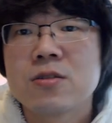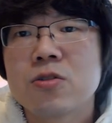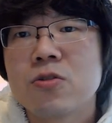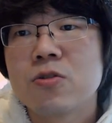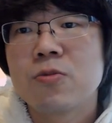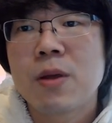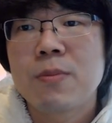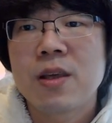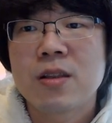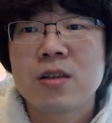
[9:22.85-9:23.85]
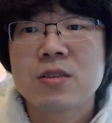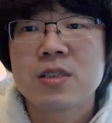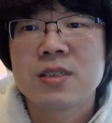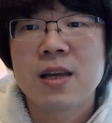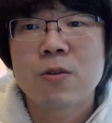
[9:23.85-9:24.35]
So maybe this
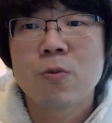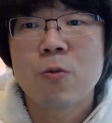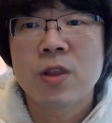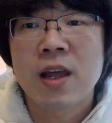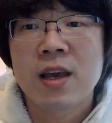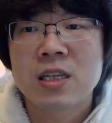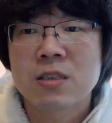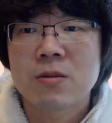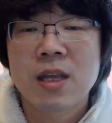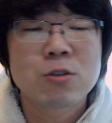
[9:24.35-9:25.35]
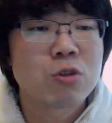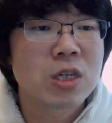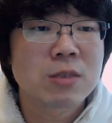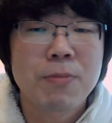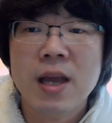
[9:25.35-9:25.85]
is not that I that you
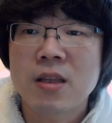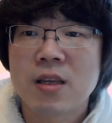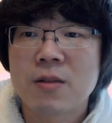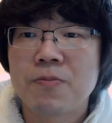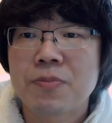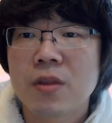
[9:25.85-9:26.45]
expected.